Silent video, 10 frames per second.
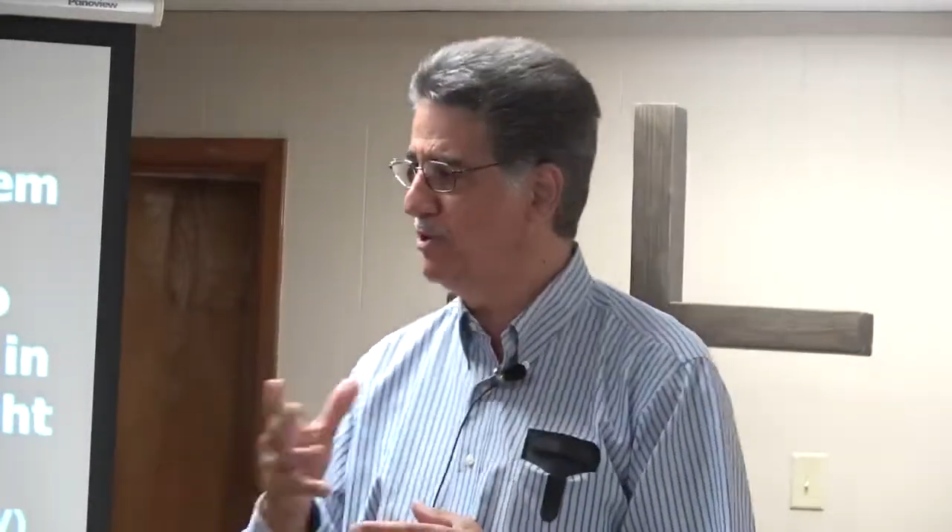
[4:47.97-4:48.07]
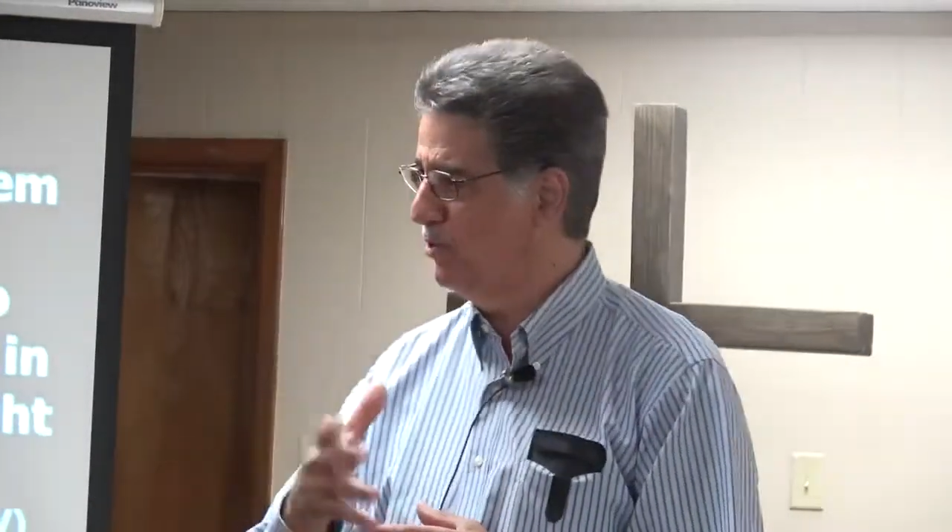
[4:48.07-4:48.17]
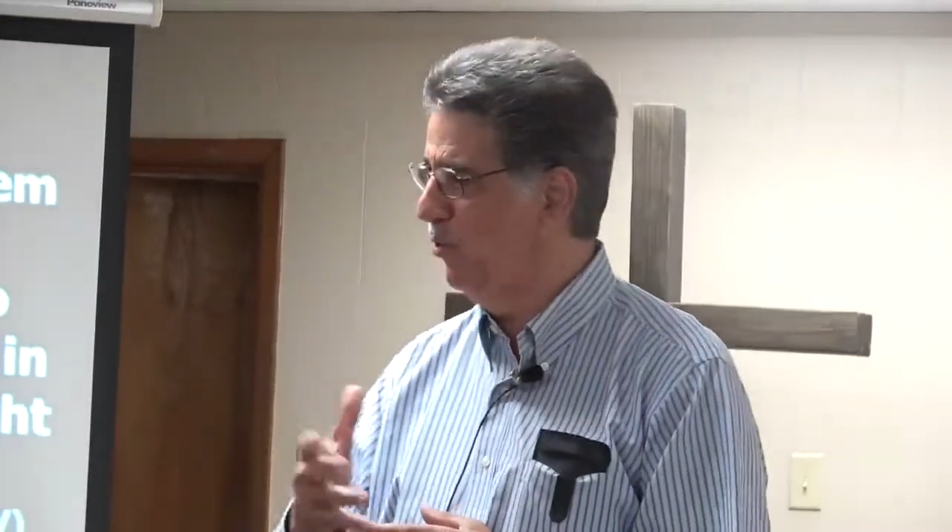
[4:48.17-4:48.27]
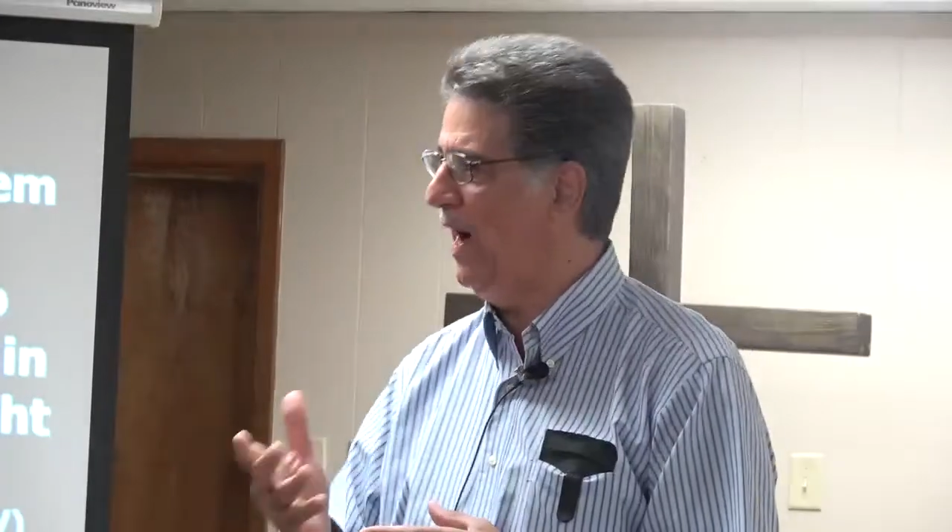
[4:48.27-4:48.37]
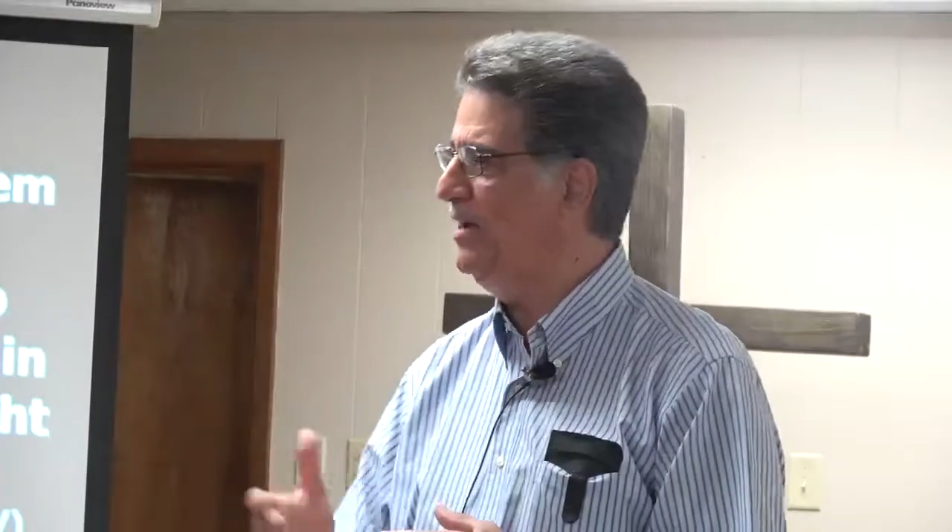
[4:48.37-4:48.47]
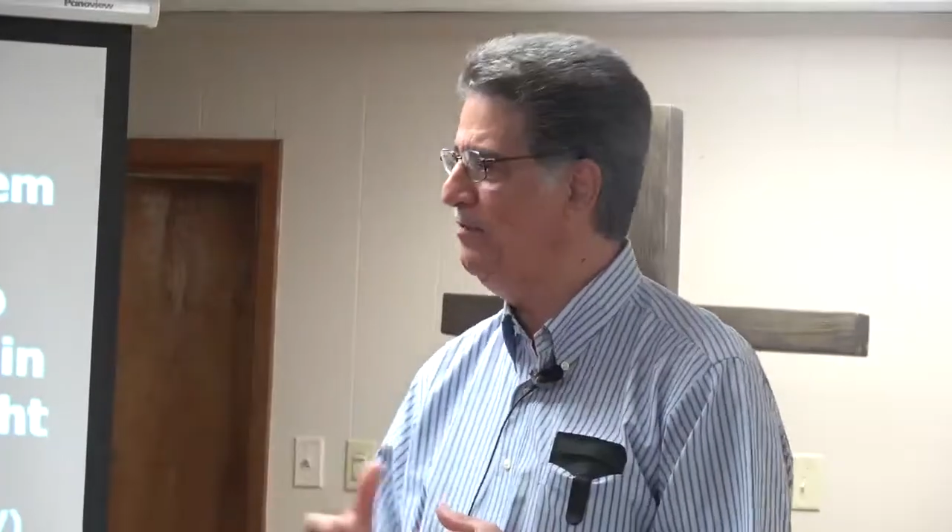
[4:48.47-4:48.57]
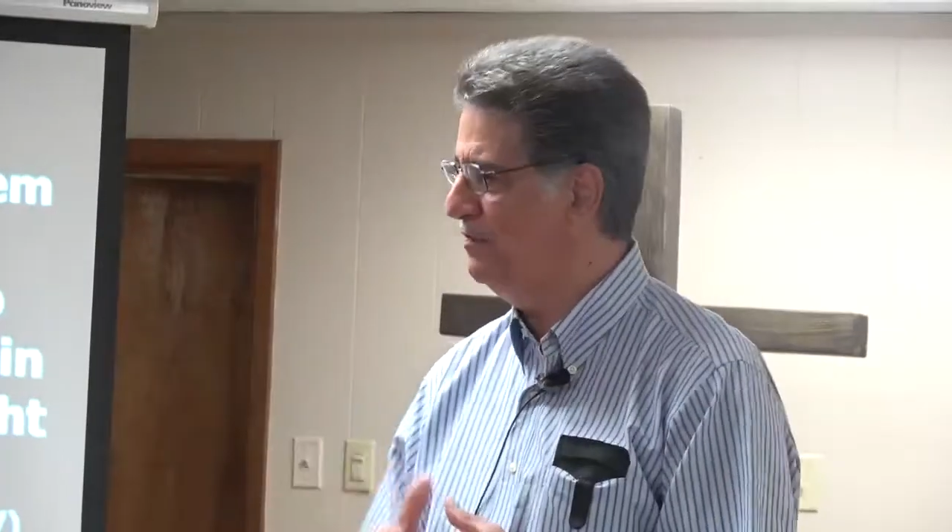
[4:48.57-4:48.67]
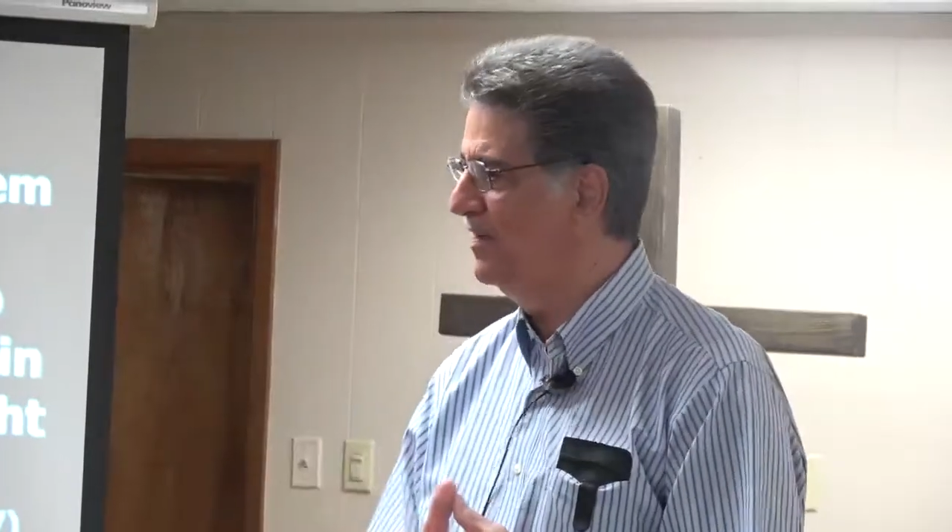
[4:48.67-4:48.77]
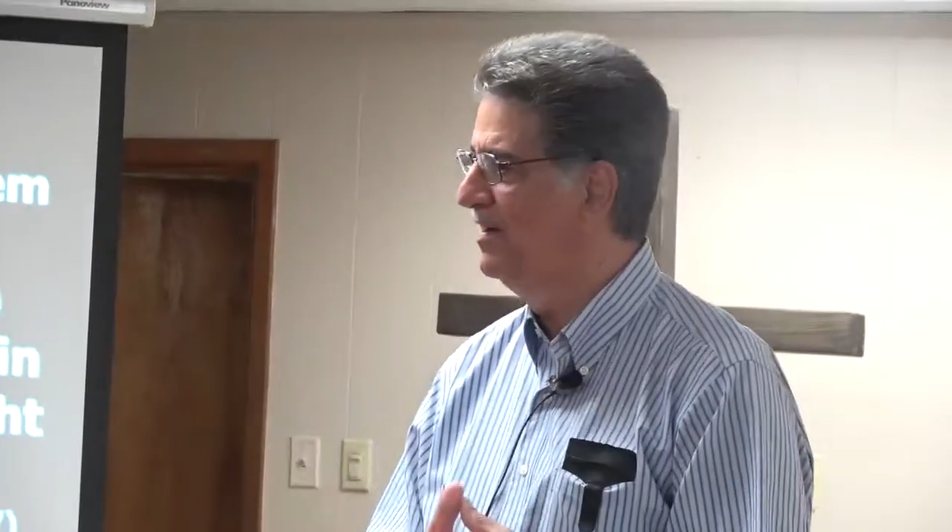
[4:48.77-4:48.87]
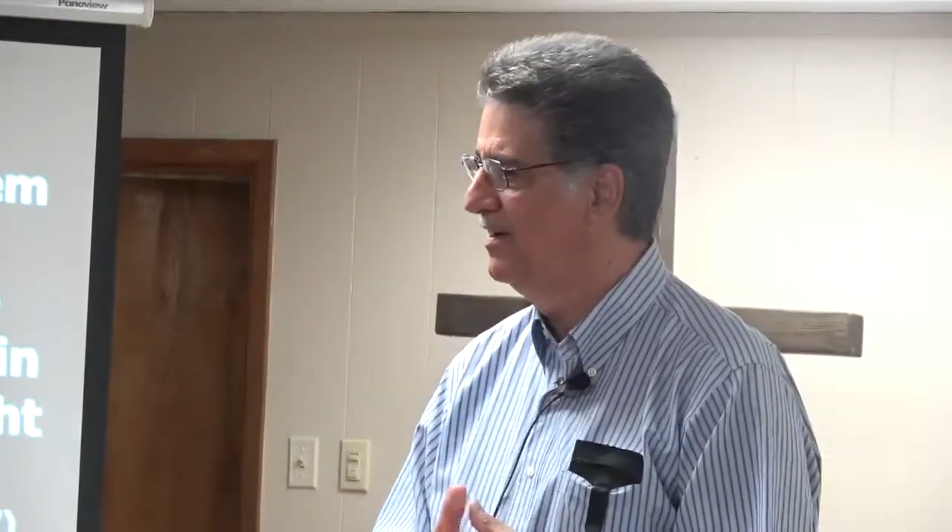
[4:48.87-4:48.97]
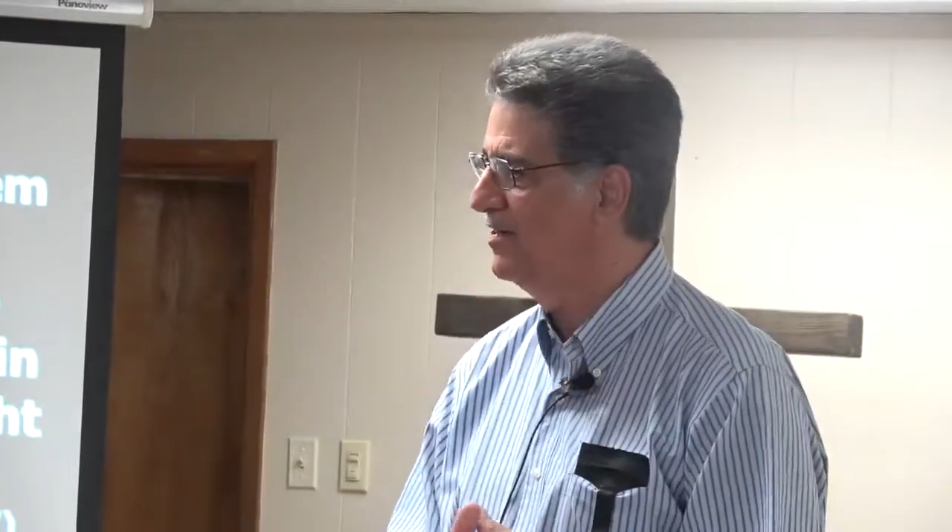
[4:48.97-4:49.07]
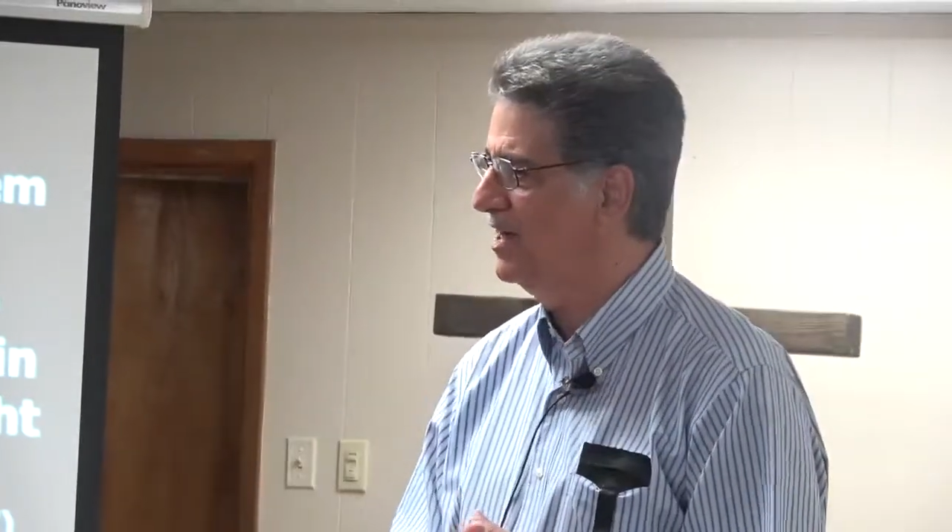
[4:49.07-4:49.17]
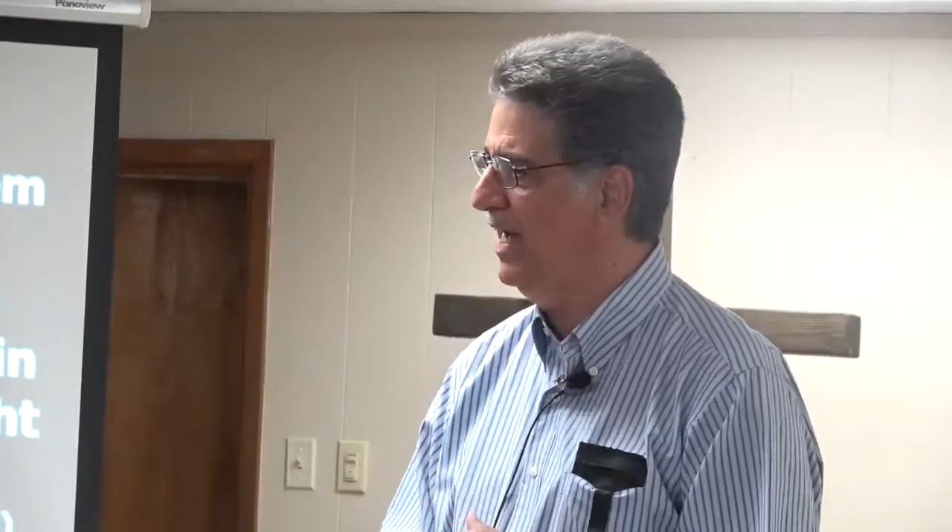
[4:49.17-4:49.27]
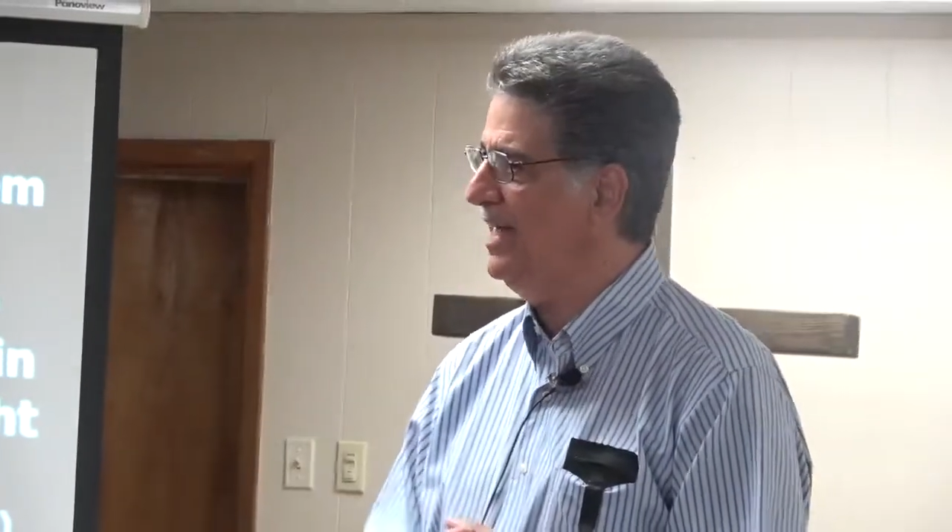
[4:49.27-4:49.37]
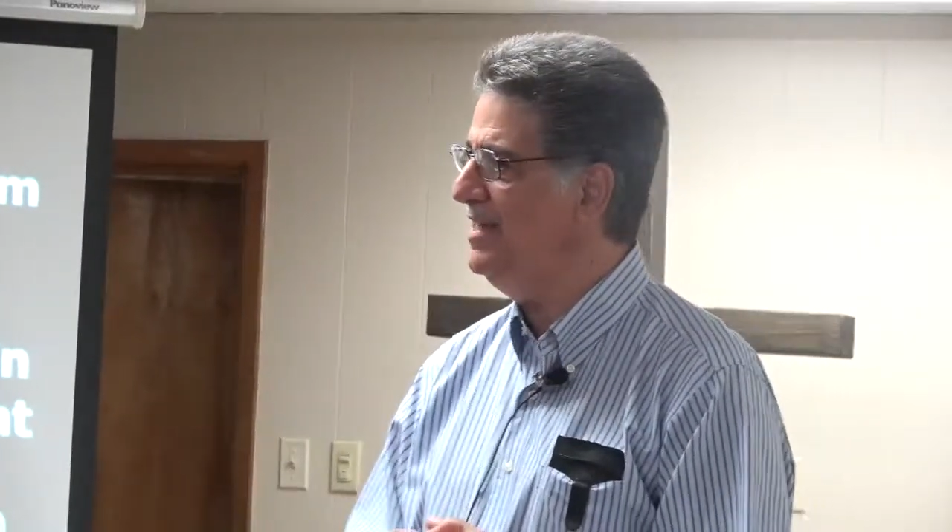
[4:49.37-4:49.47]
your wife,
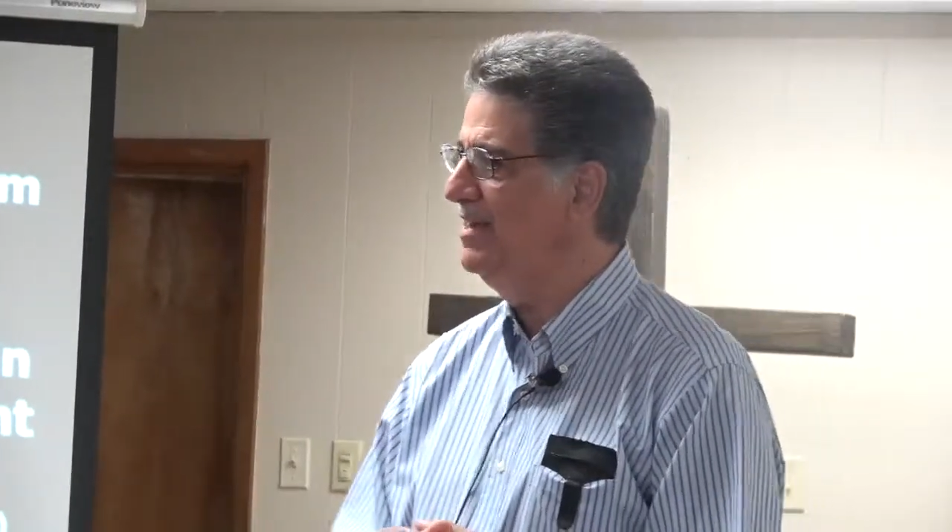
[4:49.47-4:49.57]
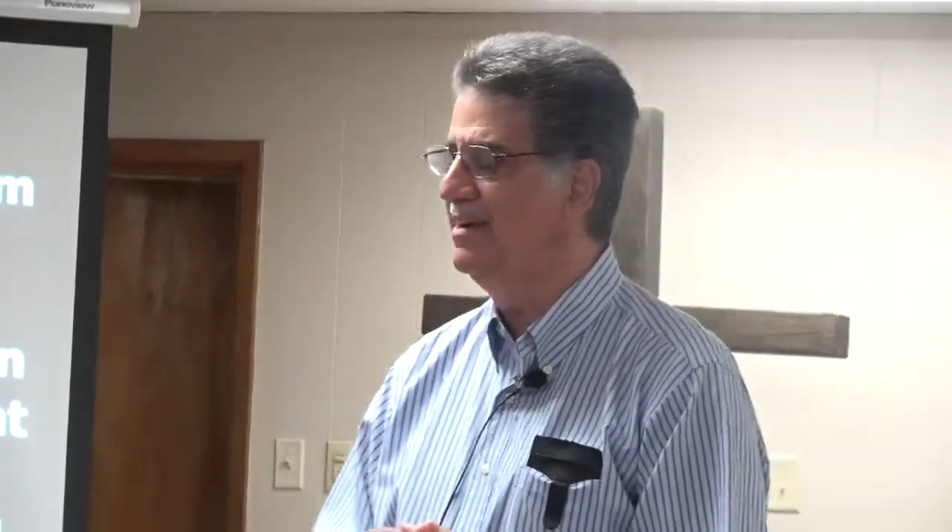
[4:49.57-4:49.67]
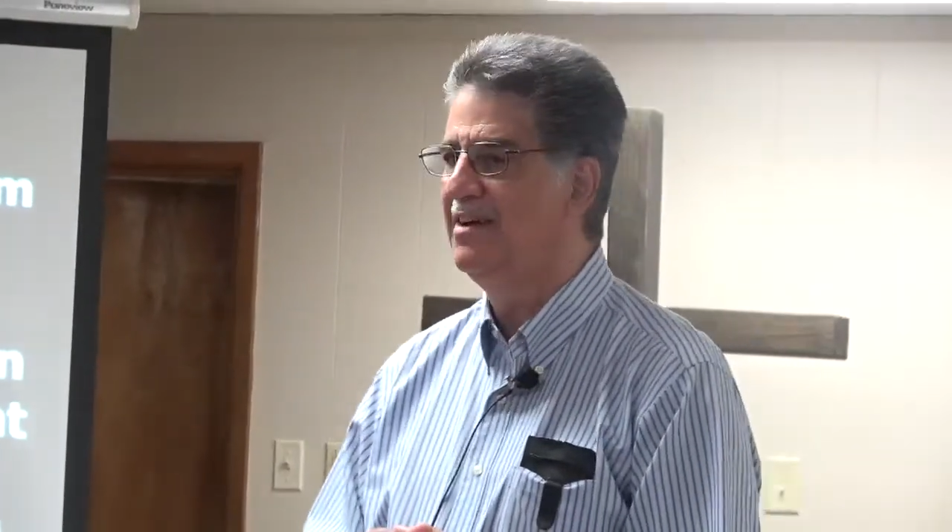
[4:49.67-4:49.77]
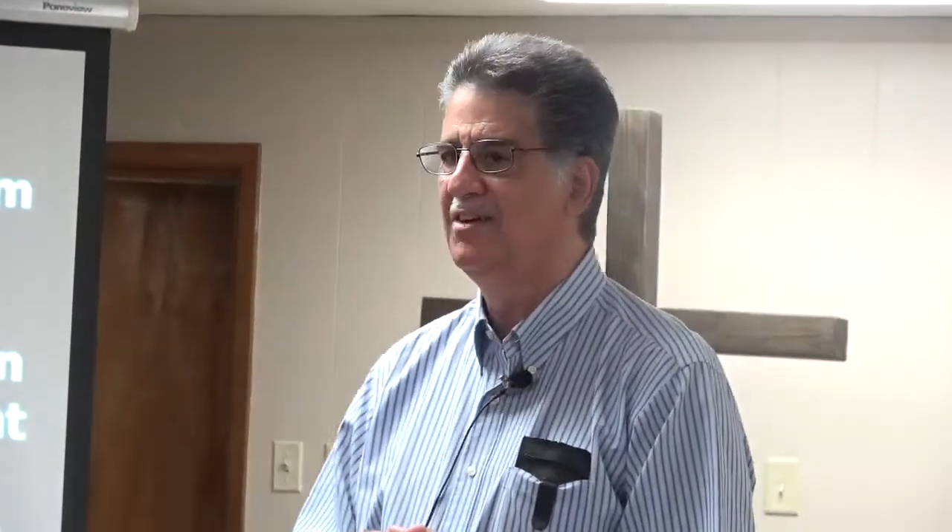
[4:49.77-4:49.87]
okay?